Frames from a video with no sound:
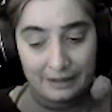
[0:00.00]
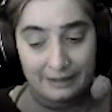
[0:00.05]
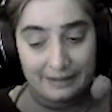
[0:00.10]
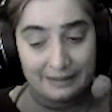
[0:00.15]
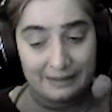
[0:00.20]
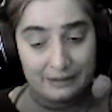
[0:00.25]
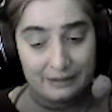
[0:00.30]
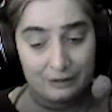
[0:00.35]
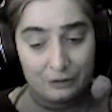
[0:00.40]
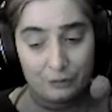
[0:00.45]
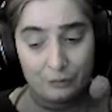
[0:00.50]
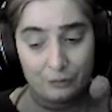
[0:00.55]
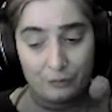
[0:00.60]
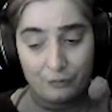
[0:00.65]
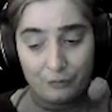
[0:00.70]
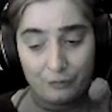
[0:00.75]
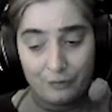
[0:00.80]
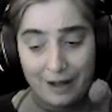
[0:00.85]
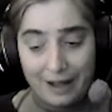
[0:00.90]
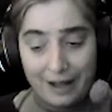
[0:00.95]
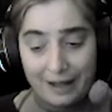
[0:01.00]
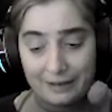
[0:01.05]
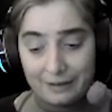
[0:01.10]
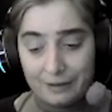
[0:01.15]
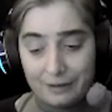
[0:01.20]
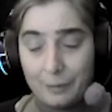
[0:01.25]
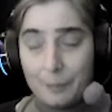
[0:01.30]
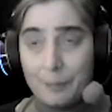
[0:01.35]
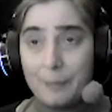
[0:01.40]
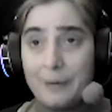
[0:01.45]
Can you
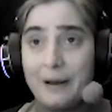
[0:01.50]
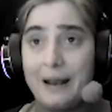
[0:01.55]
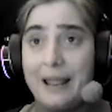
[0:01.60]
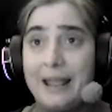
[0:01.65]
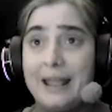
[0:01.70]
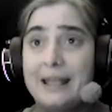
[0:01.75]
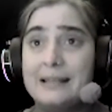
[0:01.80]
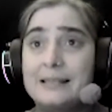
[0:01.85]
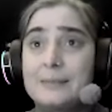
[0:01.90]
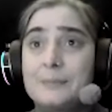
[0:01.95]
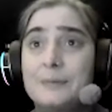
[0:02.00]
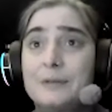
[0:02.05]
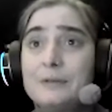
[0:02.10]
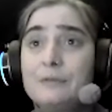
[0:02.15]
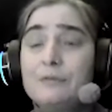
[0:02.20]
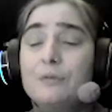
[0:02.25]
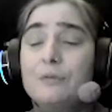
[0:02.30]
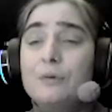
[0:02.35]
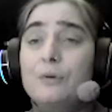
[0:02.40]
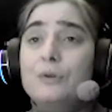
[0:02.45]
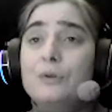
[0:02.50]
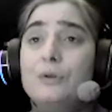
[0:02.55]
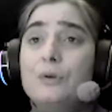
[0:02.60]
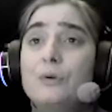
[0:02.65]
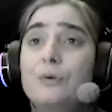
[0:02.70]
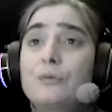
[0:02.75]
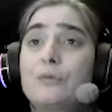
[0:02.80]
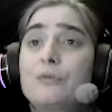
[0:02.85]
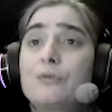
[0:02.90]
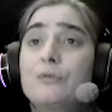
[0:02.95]
find the placement for
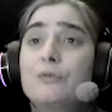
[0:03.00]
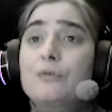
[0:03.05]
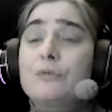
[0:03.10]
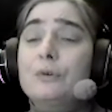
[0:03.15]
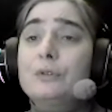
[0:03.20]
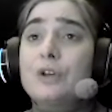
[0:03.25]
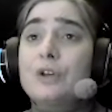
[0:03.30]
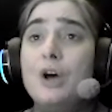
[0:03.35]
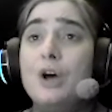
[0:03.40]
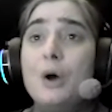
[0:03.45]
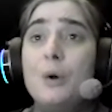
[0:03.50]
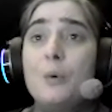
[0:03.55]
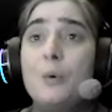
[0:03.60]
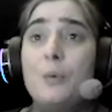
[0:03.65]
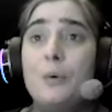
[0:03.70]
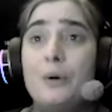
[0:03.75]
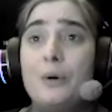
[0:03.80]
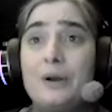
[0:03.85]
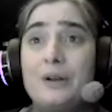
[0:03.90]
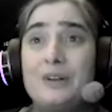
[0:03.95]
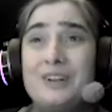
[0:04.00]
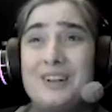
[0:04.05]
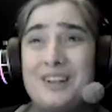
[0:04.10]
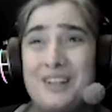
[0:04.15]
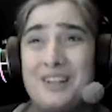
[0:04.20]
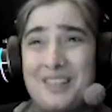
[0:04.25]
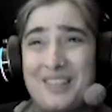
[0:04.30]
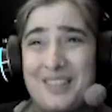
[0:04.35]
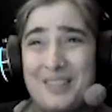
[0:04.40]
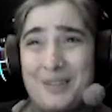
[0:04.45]
your foot where
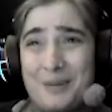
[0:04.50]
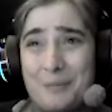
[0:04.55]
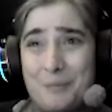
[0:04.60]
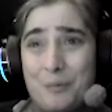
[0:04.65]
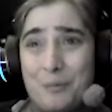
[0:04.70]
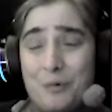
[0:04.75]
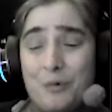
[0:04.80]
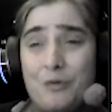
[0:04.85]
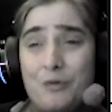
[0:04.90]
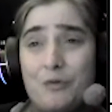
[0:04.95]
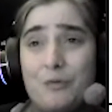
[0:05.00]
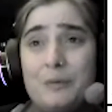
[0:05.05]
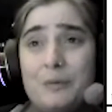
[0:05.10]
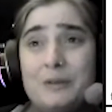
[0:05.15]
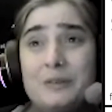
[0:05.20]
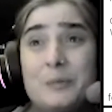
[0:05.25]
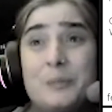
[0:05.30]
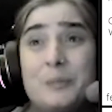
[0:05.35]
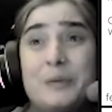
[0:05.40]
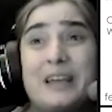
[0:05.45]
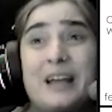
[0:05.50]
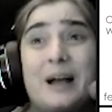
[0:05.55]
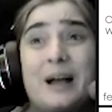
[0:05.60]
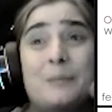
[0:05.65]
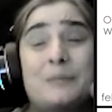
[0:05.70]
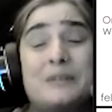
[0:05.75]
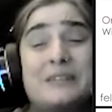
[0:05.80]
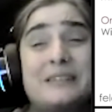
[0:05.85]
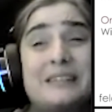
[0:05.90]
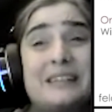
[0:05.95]
the movement
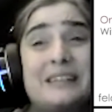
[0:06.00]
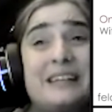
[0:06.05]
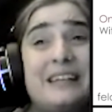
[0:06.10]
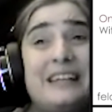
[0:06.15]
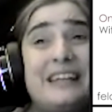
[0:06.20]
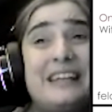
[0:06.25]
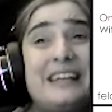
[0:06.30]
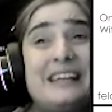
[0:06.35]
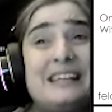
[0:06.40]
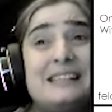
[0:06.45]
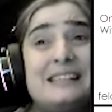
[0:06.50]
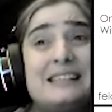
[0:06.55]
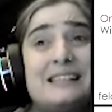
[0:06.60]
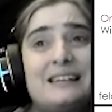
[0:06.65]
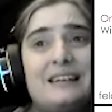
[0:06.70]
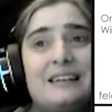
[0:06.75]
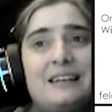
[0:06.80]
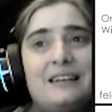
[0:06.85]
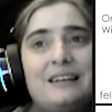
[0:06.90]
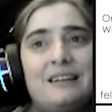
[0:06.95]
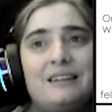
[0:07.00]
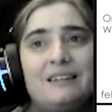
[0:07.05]
becomes easy